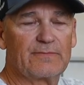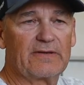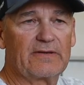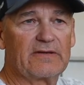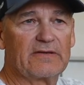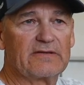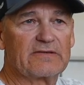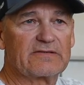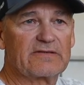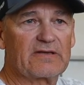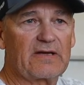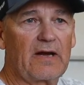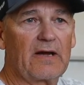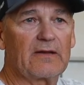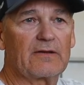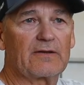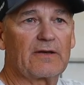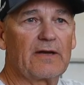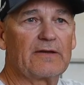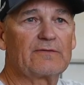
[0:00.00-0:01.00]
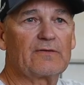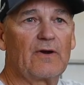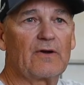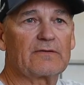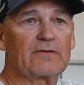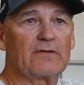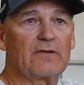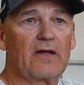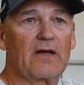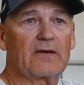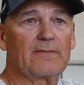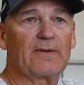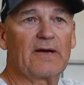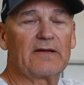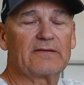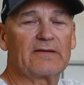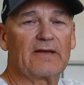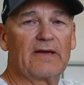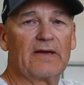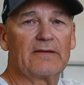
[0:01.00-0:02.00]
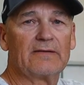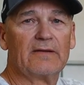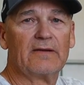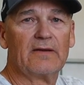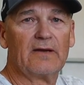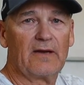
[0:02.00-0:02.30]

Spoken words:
because Kyle and I talked a lot about that.